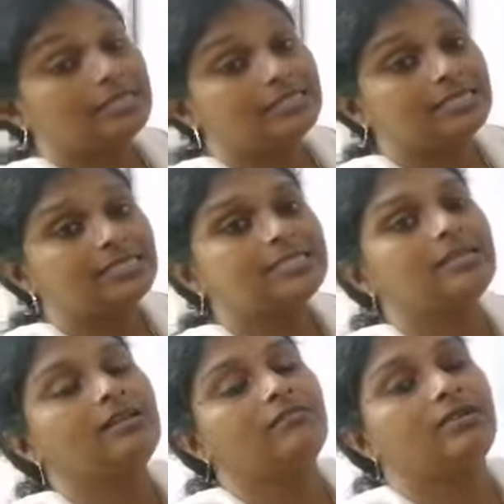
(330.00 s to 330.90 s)

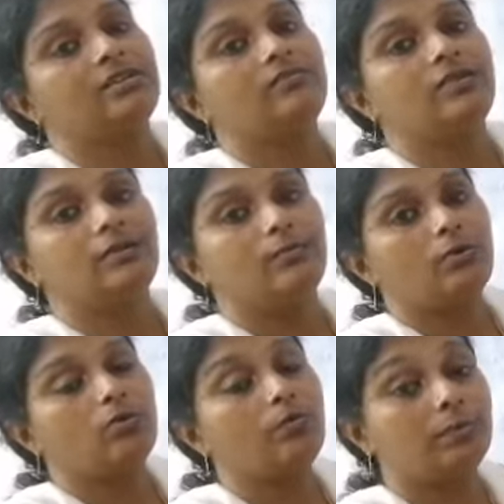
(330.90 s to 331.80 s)
Seasonal wind will
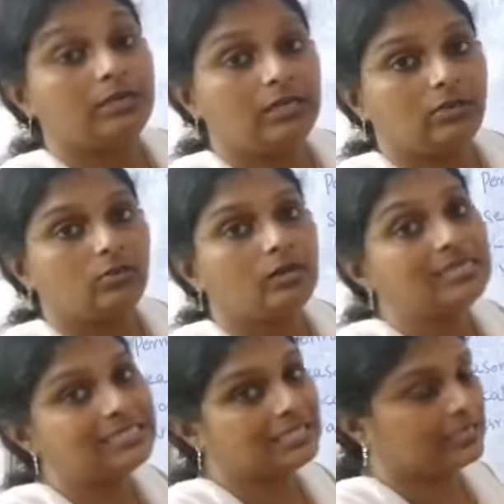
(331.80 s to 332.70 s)
blow particular
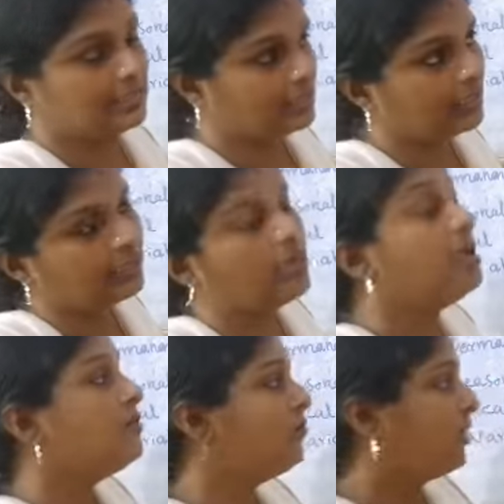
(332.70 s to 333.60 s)
season.
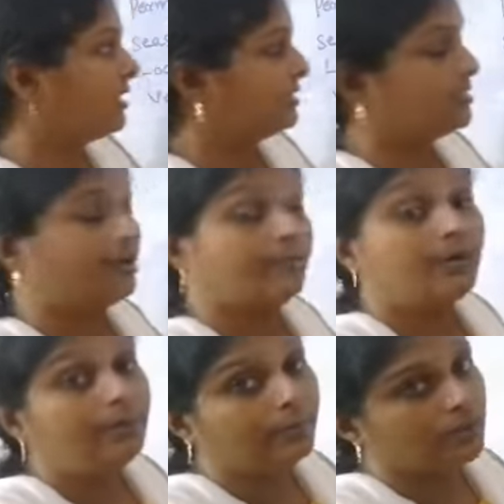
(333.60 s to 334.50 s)
For
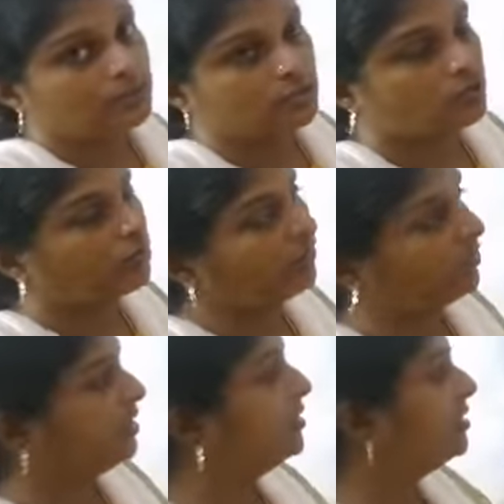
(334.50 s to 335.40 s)
example, monsoon
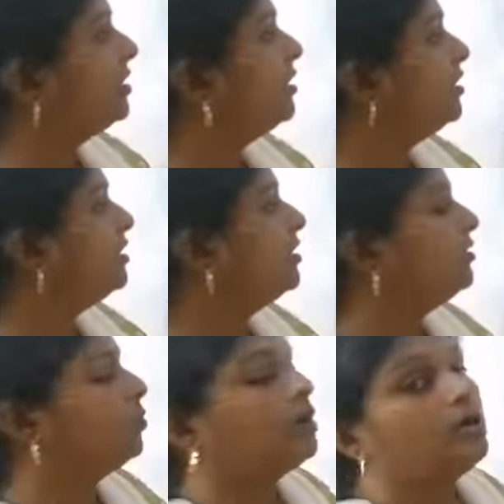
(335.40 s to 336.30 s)
wind.
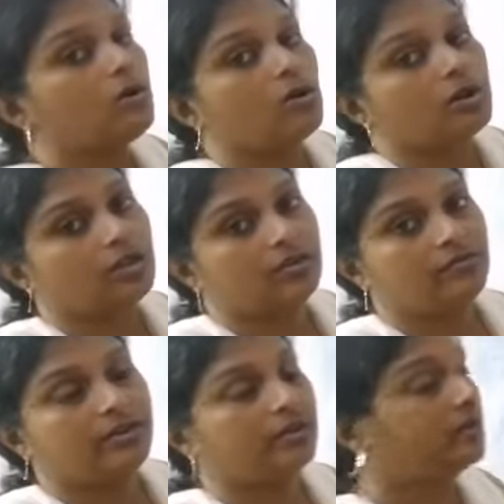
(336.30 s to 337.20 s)
Third one, local
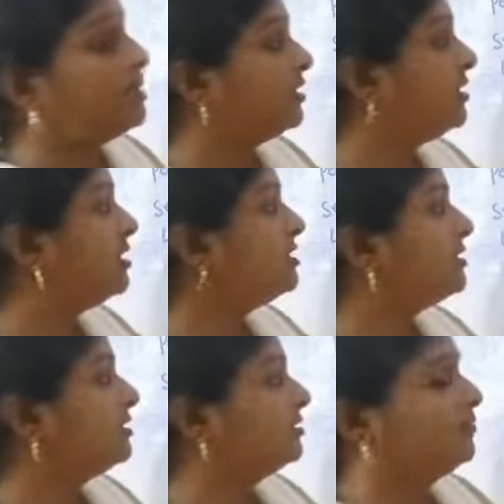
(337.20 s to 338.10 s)
wind.
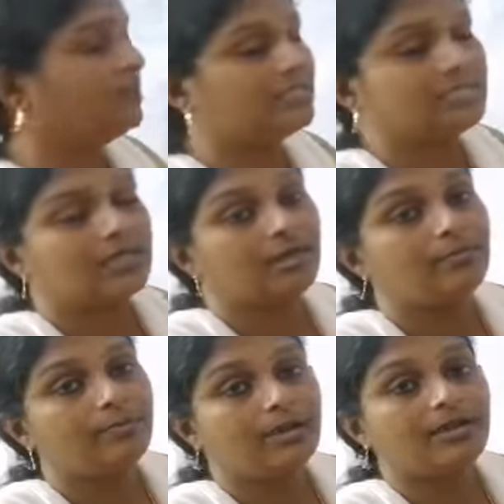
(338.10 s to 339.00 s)
These winds
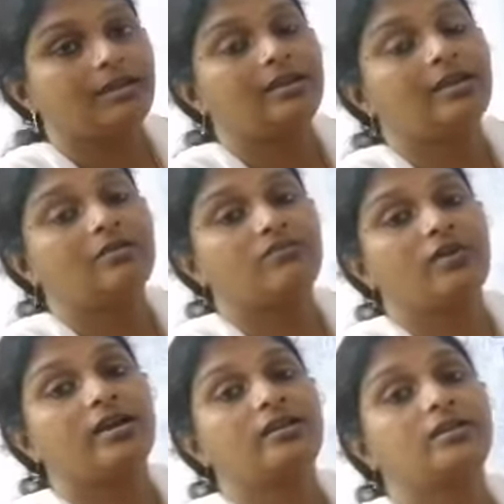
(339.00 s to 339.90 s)
are mainly
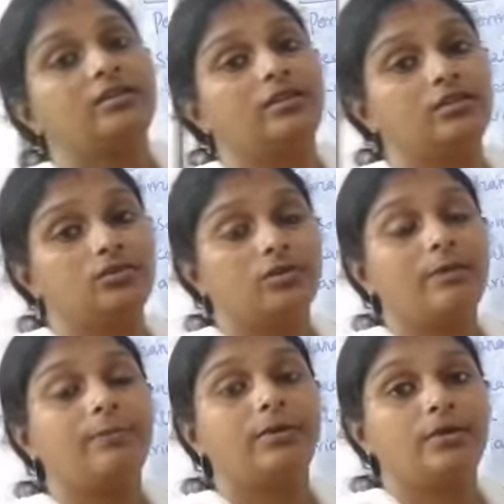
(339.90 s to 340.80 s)
confined into
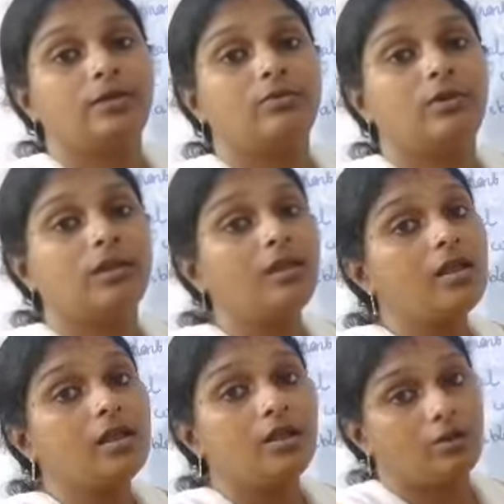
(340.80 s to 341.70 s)
a particular
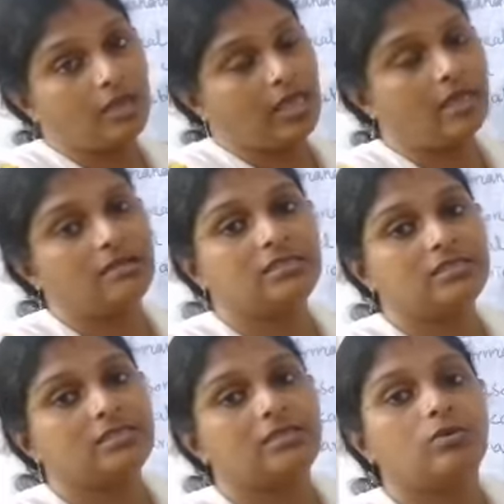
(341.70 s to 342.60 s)

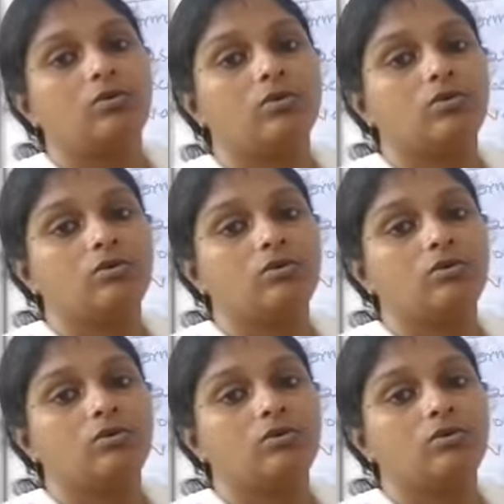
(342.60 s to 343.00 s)
locality or